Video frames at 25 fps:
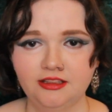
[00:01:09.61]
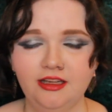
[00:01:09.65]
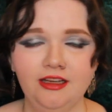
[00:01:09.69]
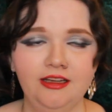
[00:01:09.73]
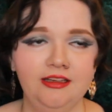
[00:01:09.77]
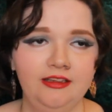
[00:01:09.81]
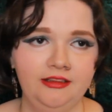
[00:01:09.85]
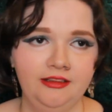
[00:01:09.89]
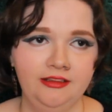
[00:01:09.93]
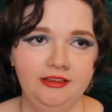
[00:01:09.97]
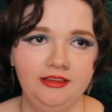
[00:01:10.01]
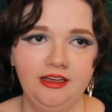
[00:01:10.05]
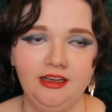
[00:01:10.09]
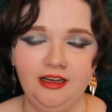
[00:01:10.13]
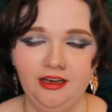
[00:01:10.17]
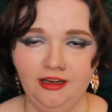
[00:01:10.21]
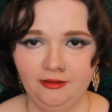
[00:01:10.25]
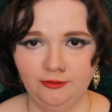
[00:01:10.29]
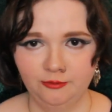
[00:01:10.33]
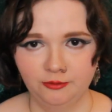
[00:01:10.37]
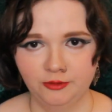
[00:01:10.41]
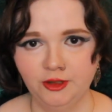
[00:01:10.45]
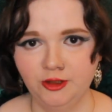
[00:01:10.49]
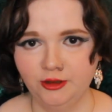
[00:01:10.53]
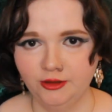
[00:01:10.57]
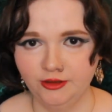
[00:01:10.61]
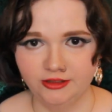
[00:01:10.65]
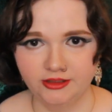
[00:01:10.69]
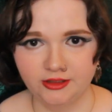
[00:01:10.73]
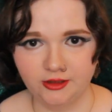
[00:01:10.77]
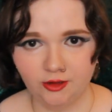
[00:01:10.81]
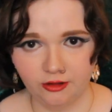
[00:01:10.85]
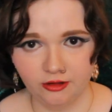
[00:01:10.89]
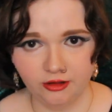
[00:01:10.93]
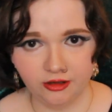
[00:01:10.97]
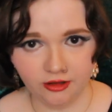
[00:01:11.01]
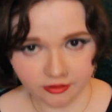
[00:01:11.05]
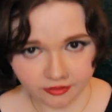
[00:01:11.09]
and I'm very
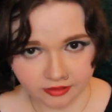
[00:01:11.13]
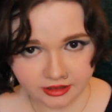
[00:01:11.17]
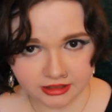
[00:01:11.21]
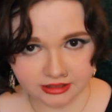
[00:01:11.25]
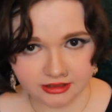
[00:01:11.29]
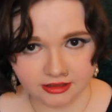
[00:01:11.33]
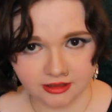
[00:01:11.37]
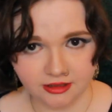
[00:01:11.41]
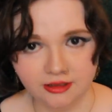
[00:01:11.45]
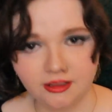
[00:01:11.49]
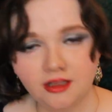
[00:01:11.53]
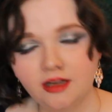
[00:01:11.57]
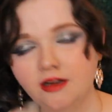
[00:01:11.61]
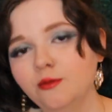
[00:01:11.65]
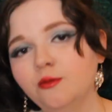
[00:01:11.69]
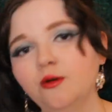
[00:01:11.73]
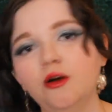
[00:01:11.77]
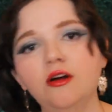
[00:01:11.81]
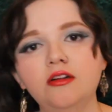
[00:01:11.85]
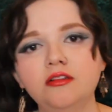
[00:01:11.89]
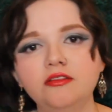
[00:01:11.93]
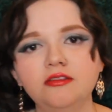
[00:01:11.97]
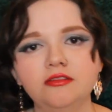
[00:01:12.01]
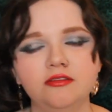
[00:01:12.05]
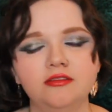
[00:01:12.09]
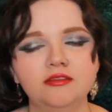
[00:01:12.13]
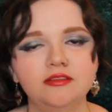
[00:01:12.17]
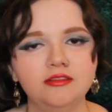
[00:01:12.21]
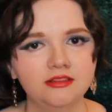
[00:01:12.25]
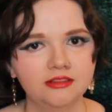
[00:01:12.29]
sorry if I said that wrong.